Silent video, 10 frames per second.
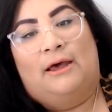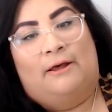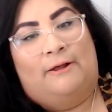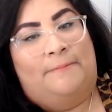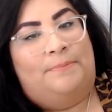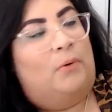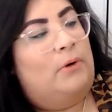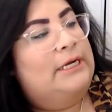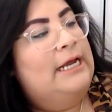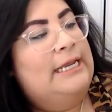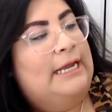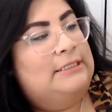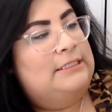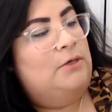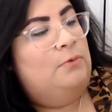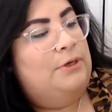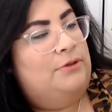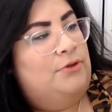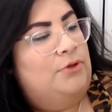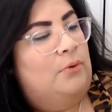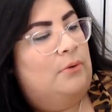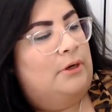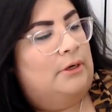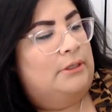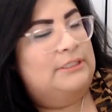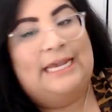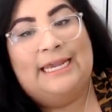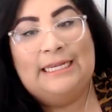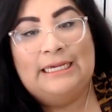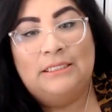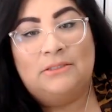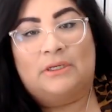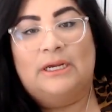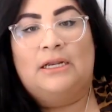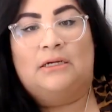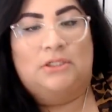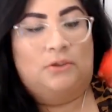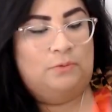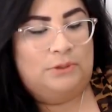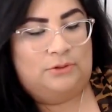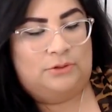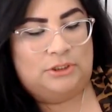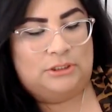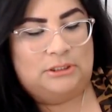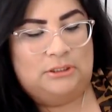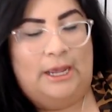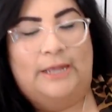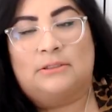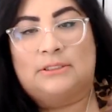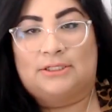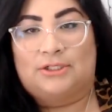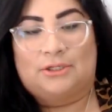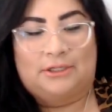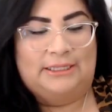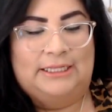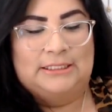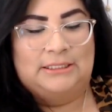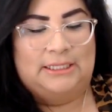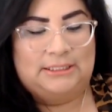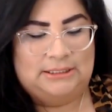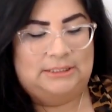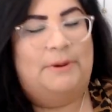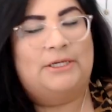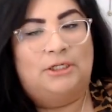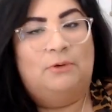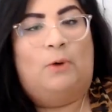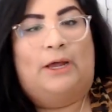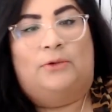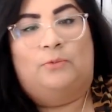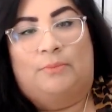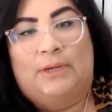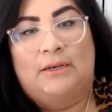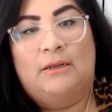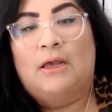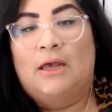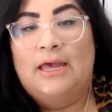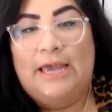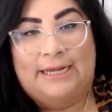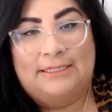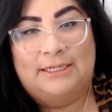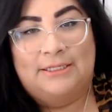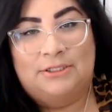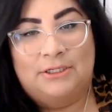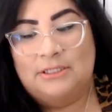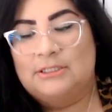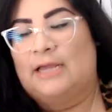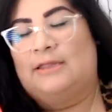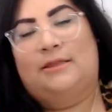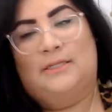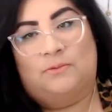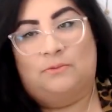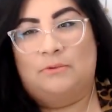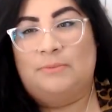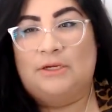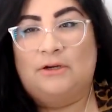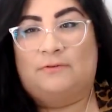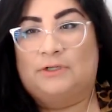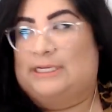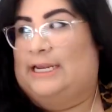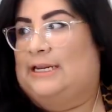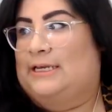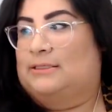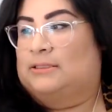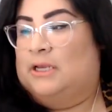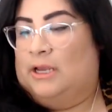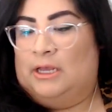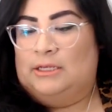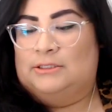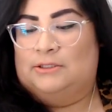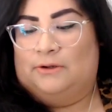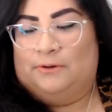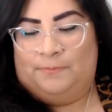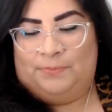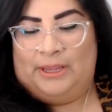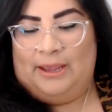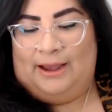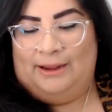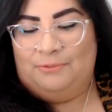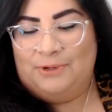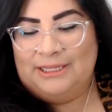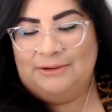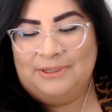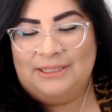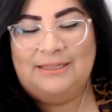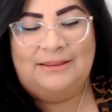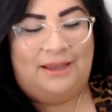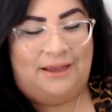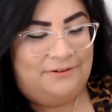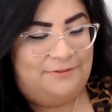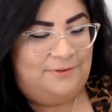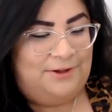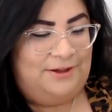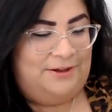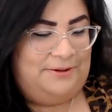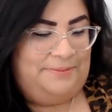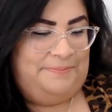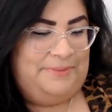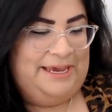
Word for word: um, or connecting with your deities or connecting with just ancestor. these, this especially wild woman ancestors, and then this one would be good for deities. So I really, really love um,